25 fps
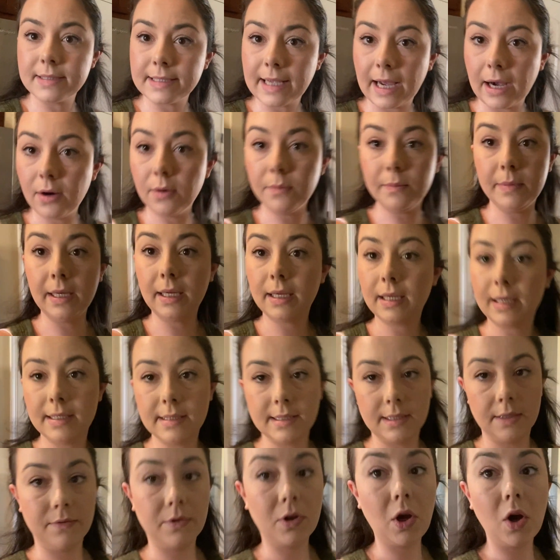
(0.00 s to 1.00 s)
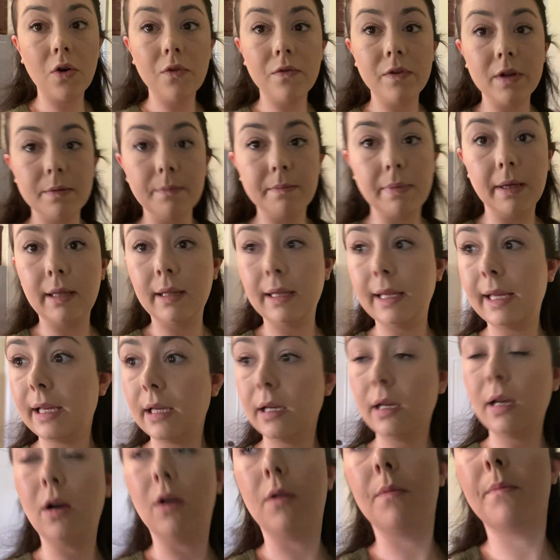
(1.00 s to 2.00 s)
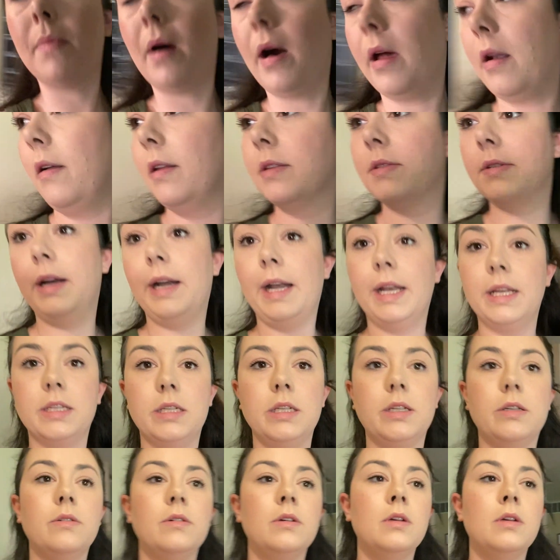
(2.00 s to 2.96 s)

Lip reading: out because of COVID billing. Oh, bottle, that's what I need to do.